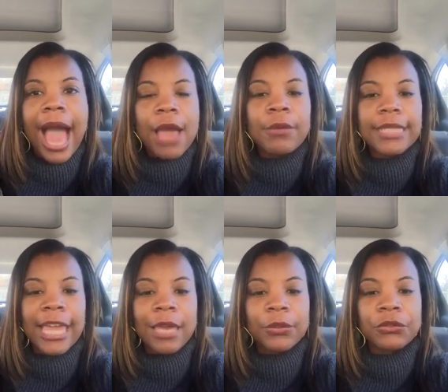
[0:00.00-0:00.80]
I was
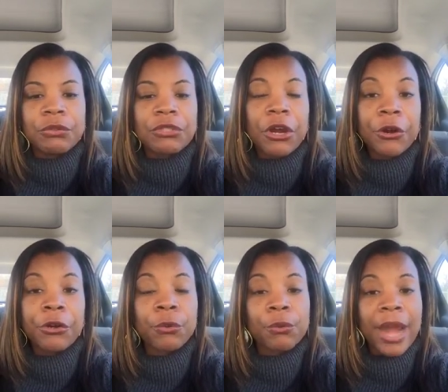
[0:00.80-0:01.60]
able to
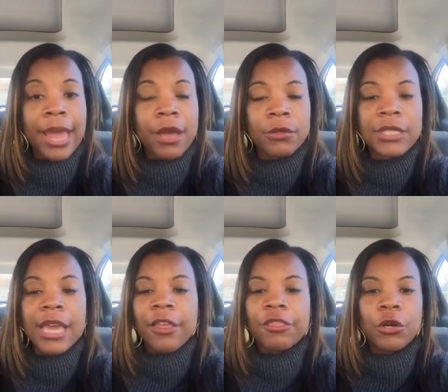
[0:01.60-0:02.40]
turn around
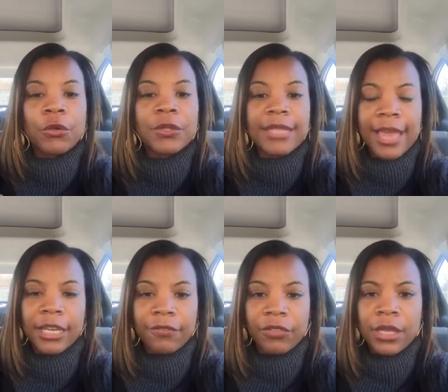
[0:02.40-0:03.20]
those
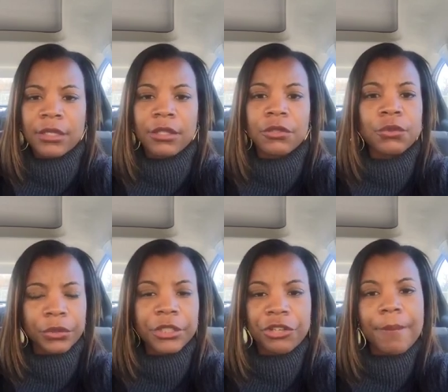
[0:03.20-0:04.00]
negative things and those
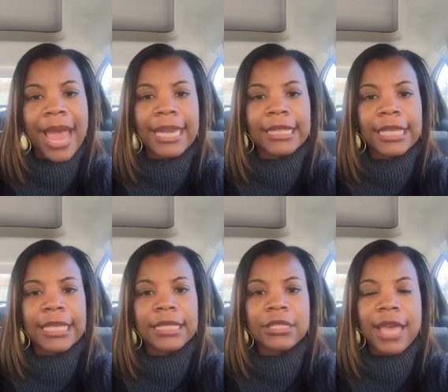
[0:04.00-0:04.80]
really traumatic
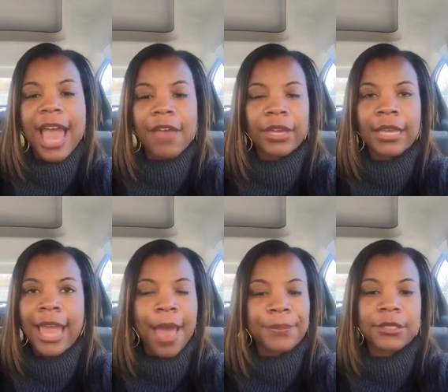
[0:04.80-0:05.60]
things into having an
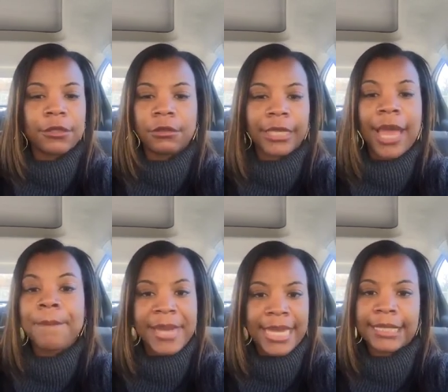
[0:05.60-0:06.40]
absolutely
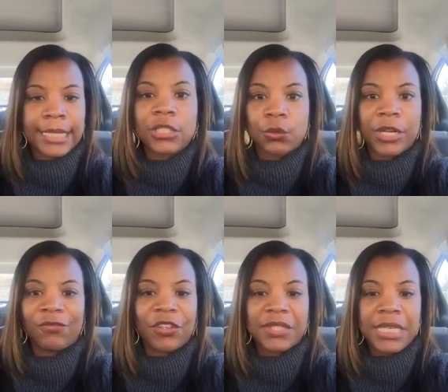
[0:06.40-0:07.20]
amazing
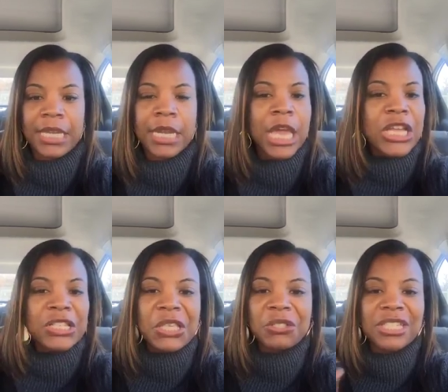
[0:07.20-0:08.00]
2015.
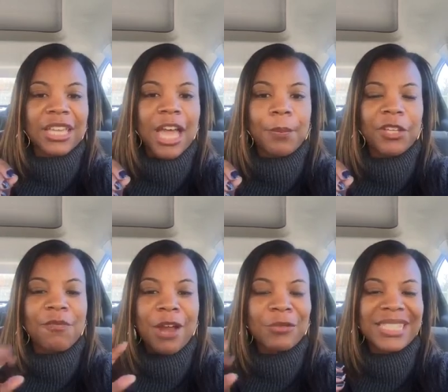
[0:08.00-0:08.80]
So just a couple
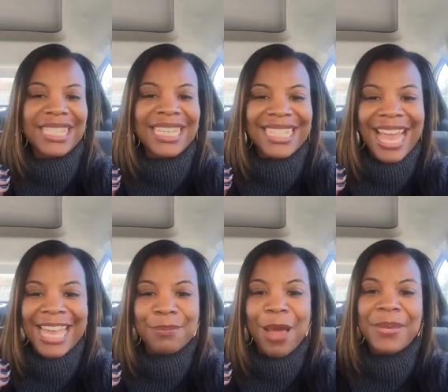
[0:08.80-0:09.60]
of my receipts,
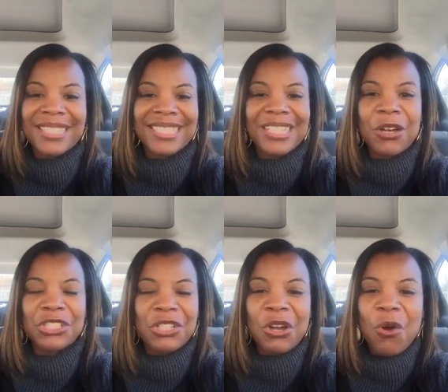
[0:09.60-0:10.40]
as my business
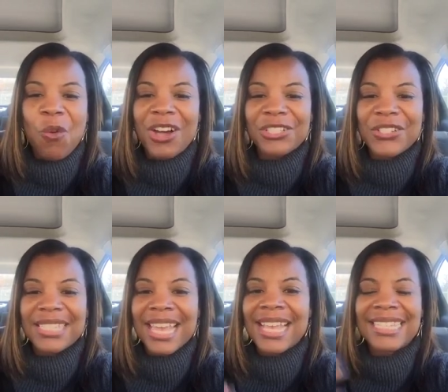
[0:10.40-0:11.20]
coach, Nicole Walter,
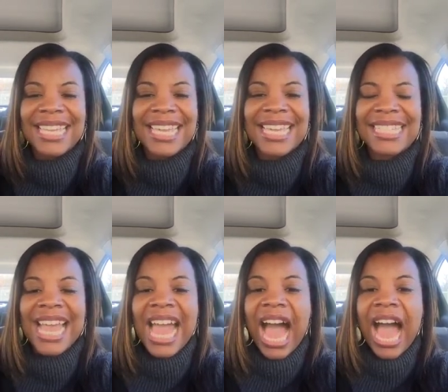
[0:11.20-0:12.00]
says, is
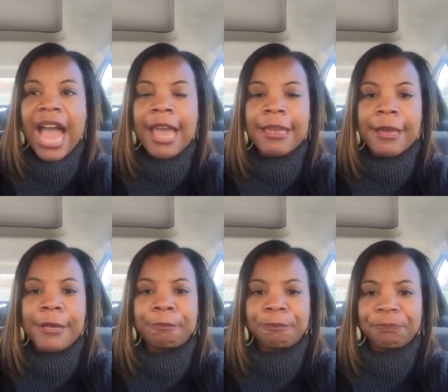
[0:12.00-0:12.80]

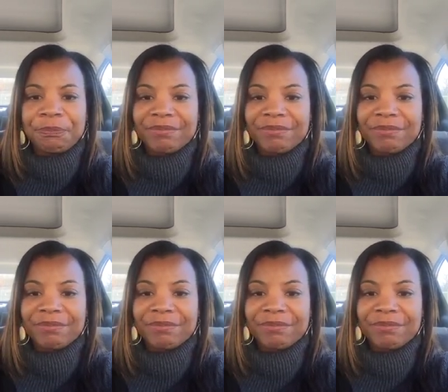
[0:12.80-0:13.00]
I